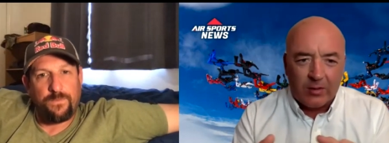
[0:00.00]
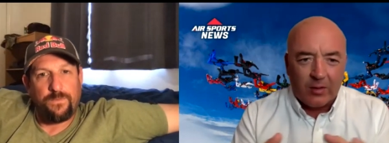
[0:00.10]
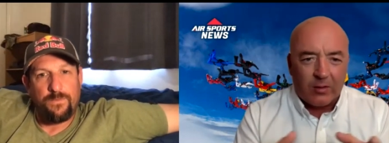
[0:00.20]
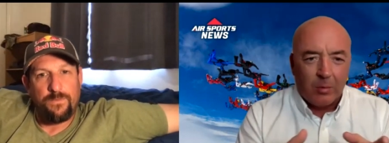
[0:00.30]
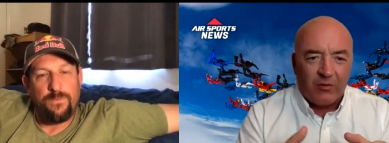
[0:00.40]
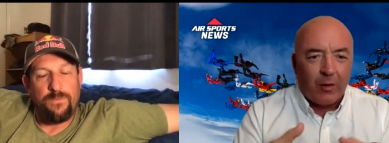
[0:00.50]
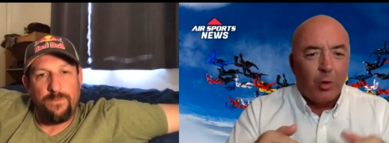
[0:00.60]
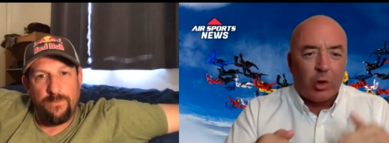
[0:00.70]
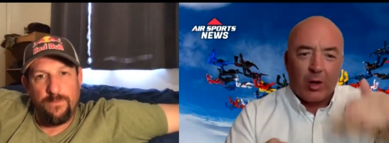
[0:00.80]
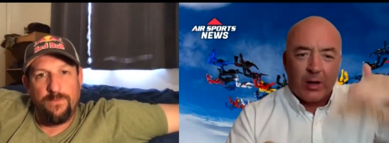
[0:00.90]
Speaker 1: system. It's very
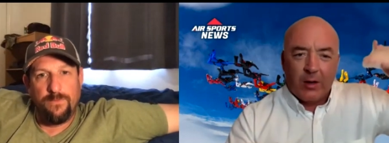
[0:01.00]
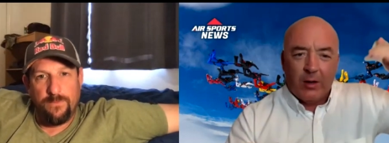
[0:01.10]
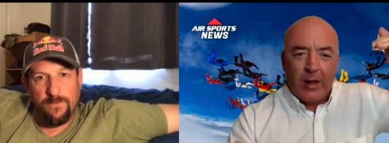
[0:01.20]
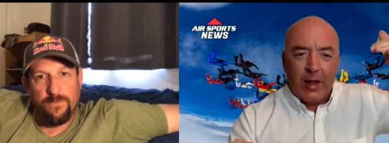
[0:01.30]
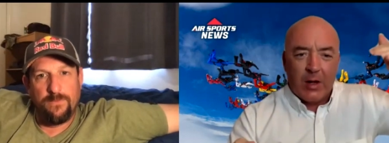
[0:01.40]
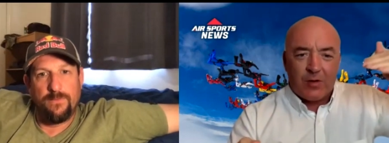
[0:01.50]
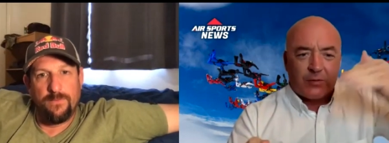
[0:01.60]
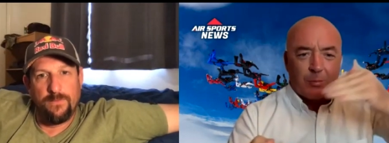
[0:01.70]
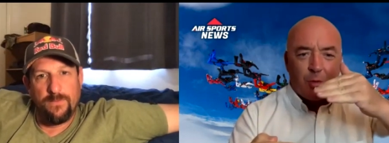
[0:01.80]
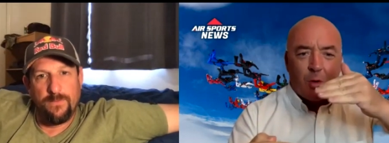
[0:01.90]
much like an aircraft
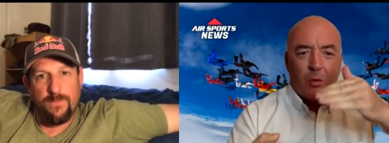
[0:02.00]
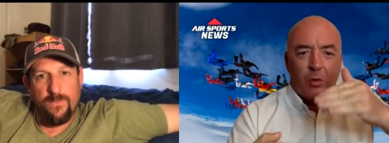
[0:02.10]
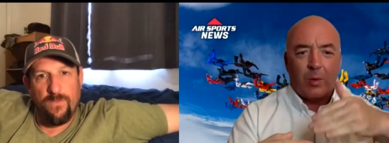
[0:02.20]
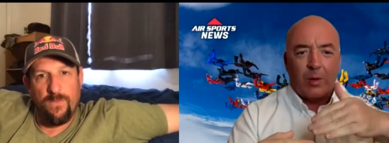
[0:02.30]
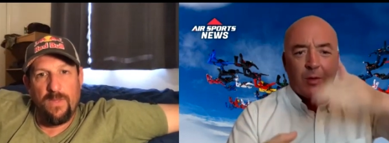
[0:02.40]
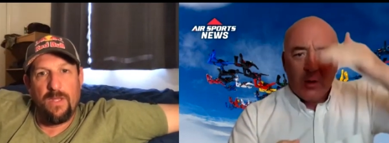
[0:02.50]
approach with